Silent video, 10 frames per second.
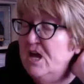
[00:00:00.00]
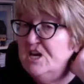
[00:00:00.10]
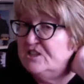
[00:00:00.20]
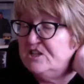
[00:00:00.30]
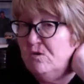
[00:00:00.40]

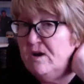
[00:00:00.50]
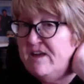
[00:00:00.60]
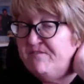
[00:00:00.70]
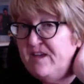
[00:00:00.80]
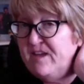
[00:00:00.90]
So
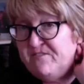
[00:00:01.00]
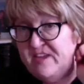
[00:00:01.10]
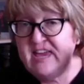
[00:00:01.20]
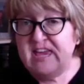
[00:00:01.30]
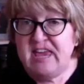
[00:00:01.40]
if
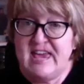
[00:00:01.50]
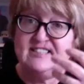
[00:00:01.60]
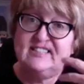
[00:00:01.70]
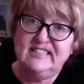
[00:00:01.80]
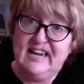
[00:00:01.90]
he
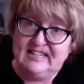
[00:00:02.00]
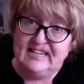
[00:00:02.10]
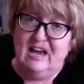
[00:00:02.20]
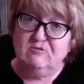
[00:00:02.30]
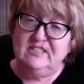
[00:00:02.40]
isn't
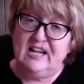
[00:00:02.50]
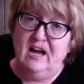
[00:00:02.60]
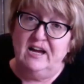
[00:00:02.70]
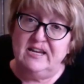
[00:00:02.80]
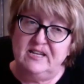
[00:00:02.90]
getting
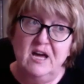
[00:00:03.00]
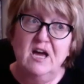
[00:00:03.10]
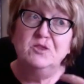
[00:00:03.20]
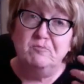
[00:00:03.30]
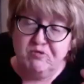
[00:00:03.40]
outside,
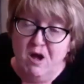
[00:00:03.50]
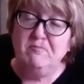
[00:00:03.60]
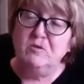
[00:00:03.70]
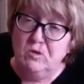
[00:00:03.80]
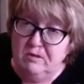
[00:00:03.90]
the
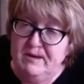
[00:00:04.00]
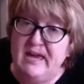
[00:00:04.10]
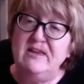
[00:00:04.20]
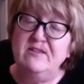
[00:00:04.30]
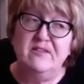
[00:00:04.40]
problem will
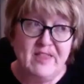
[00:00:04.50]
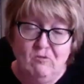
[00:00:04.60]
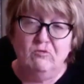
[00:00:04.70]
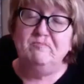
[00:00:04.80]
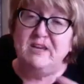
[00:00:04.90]
be that
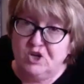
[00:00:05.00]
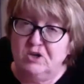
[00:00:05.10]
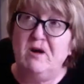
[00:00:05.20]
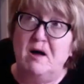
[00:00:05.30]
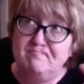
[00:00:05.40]
will
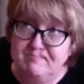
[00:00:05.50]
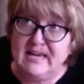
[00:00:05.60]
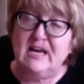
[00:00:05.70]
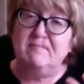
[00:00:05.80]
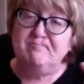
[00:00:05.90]
become a
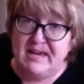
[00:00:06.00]
bigger